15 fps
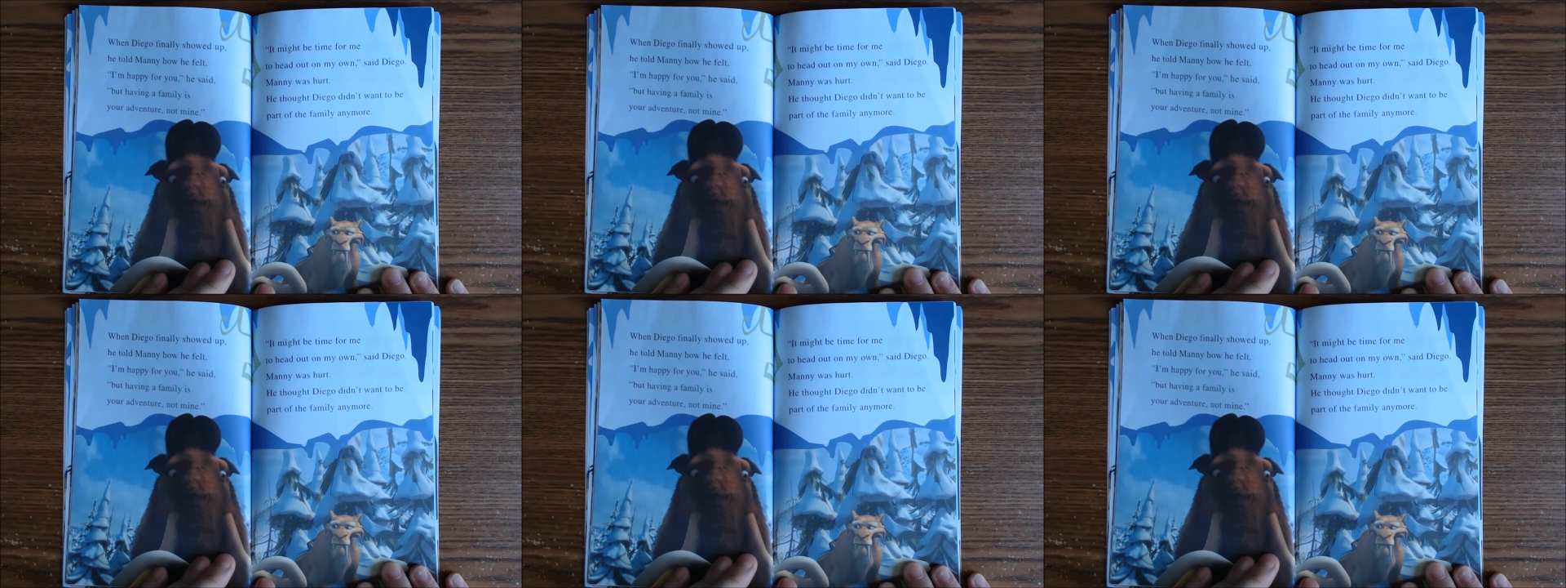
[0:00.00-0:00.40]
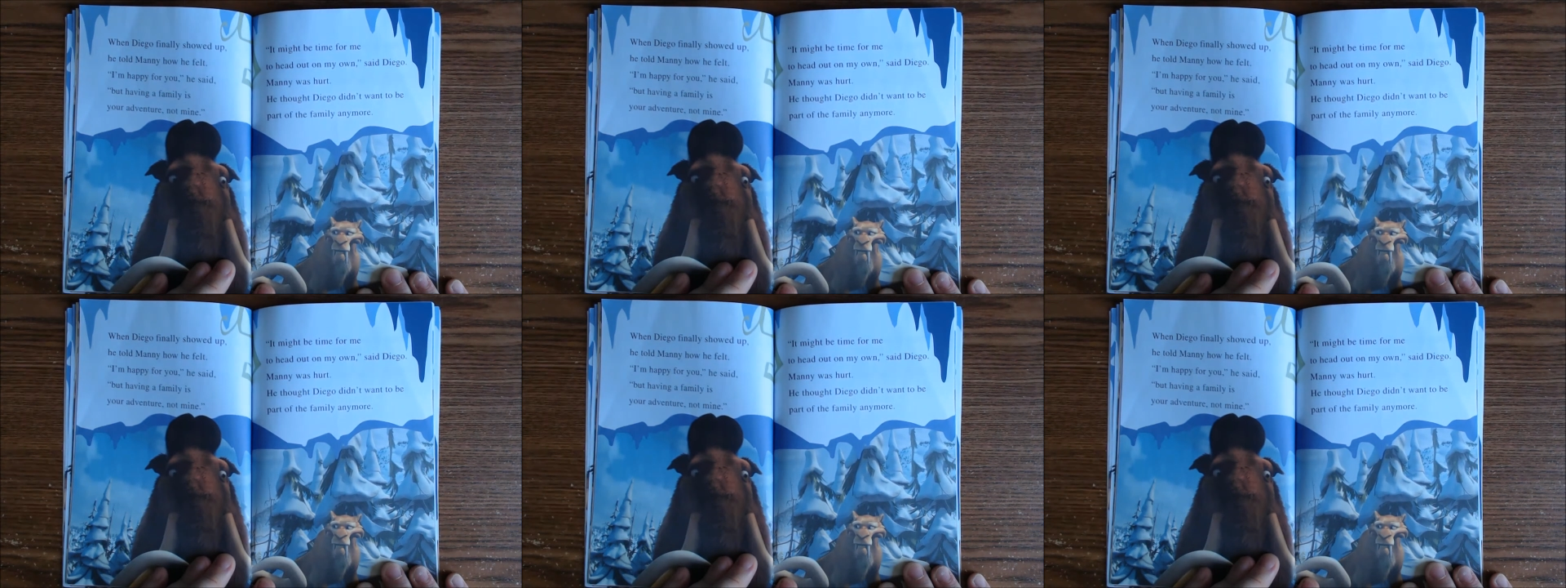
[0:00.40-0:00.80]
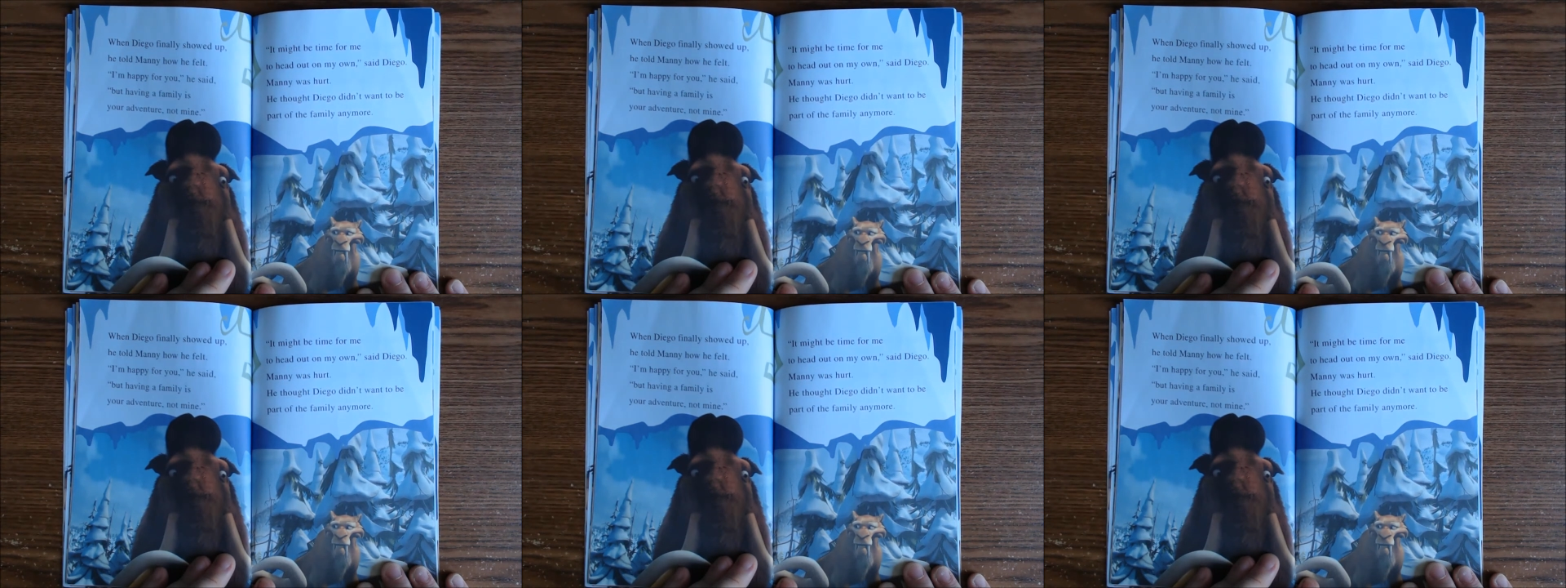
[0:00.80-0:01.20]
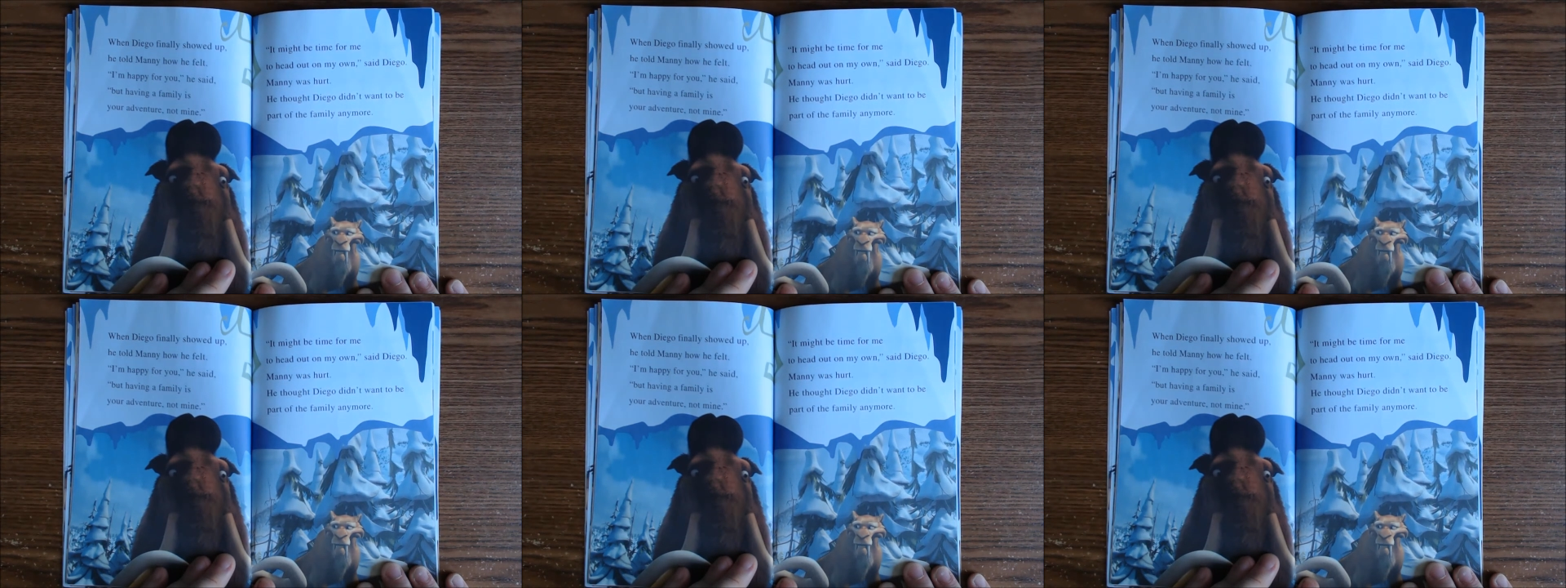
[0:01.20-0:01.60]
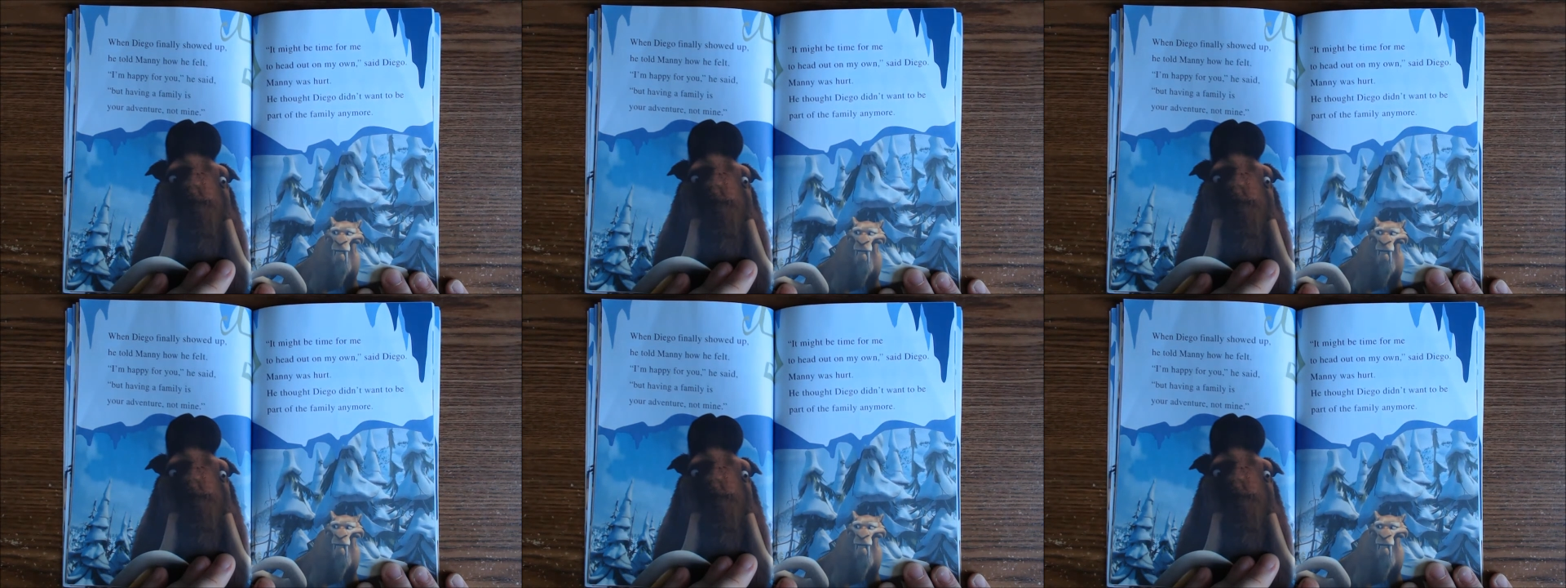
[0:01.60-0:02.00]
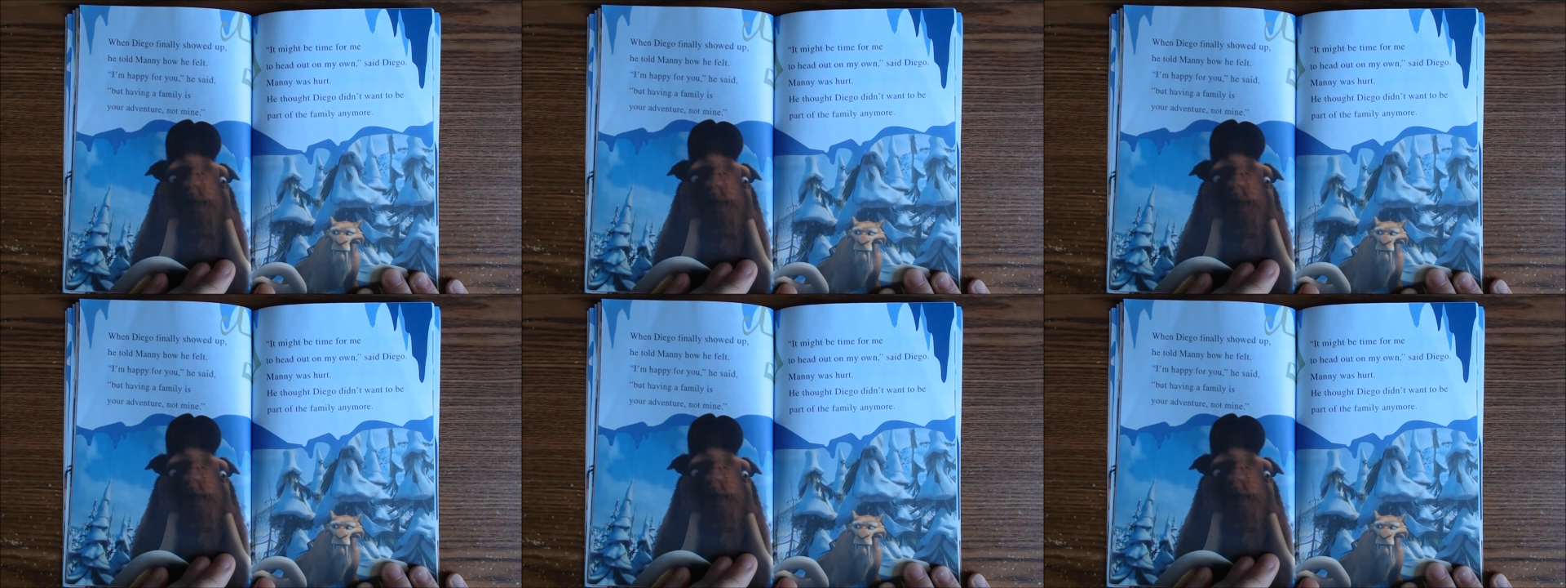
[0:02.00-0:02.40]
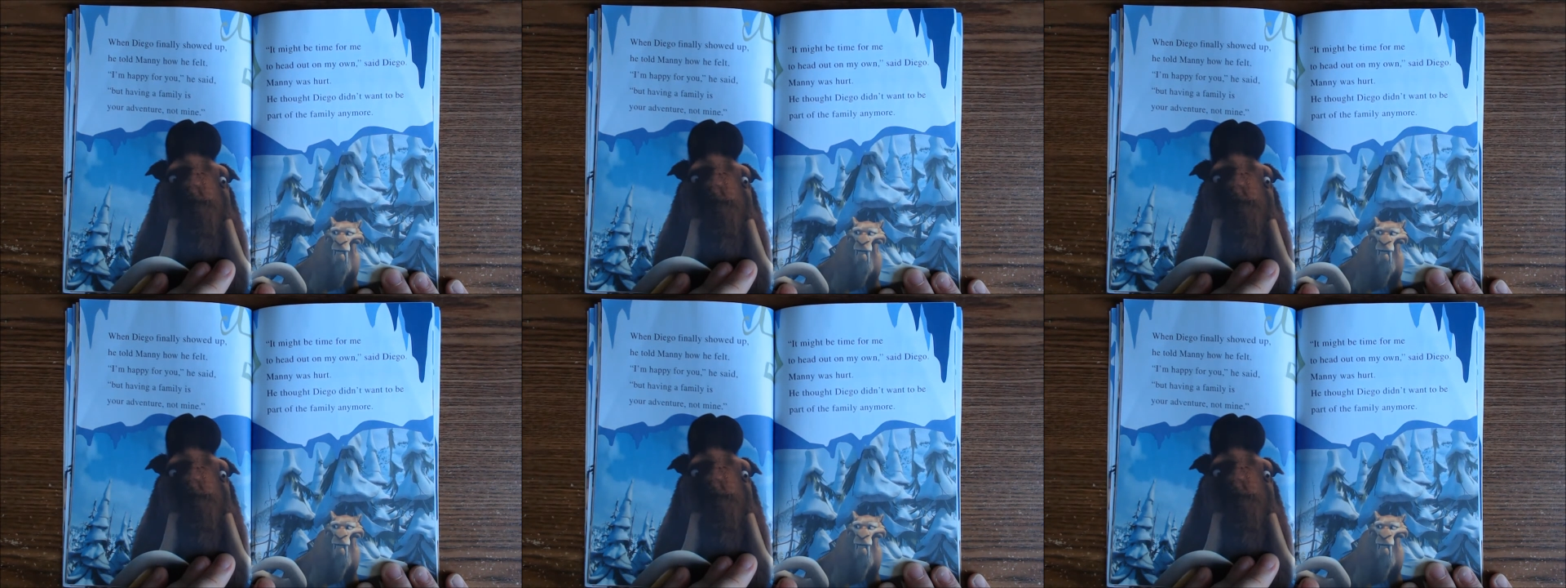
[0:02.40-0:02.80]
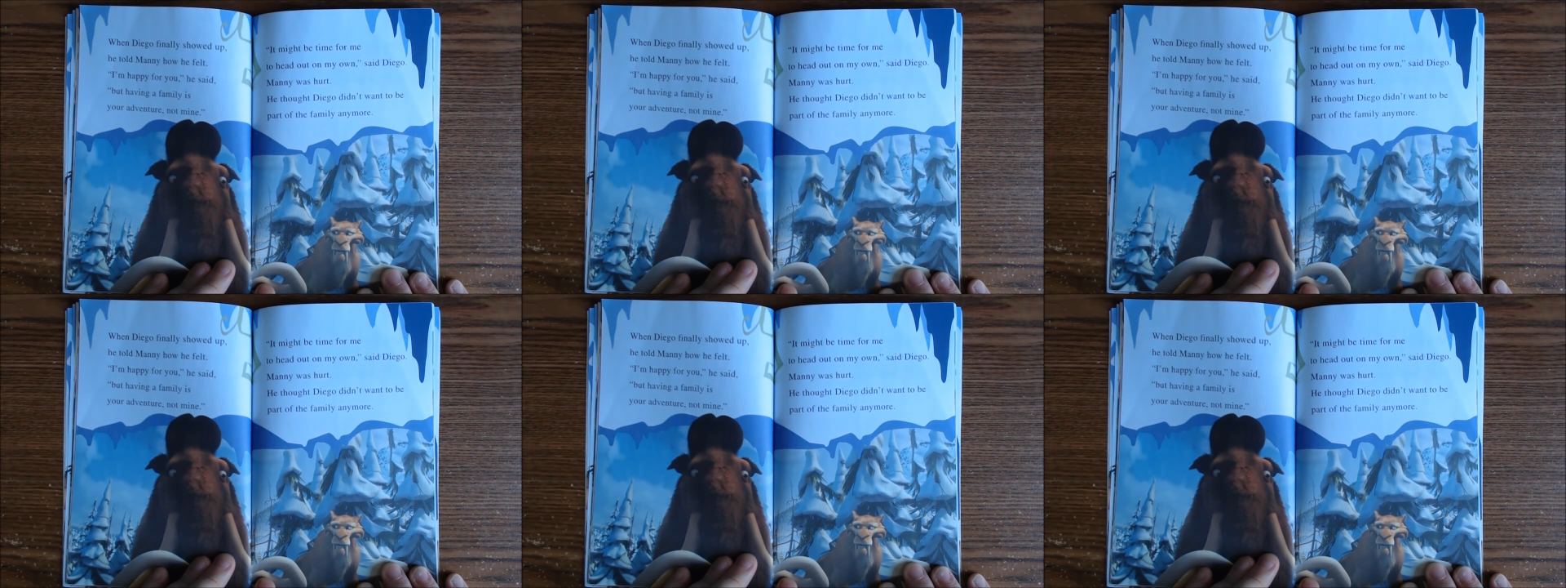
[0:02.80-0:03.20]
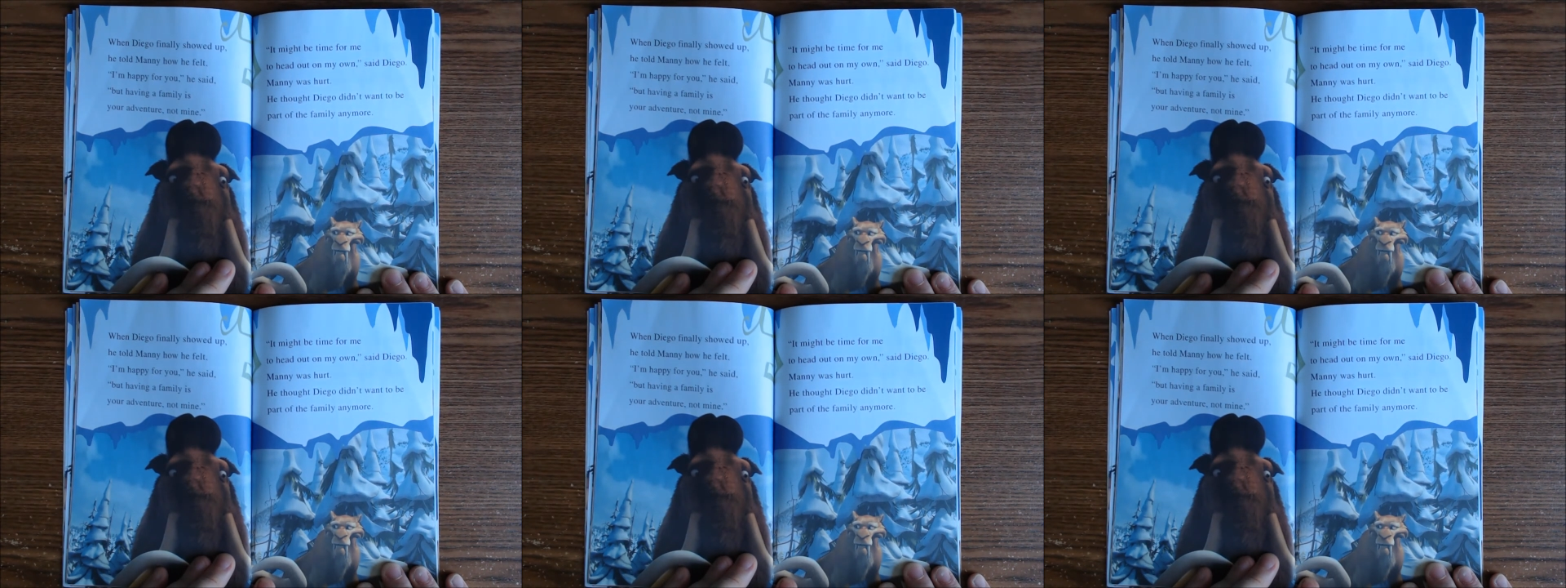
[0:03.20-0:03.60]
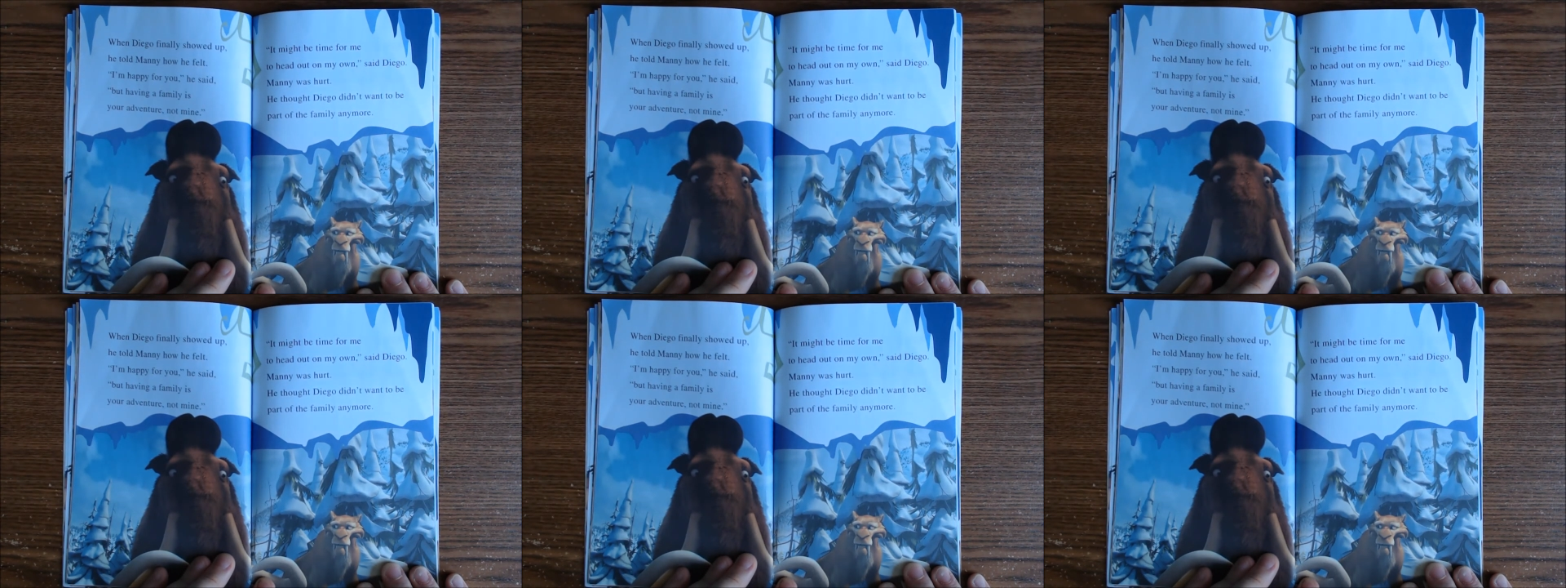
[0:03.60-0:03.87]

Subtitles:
[unreadable: no face in view]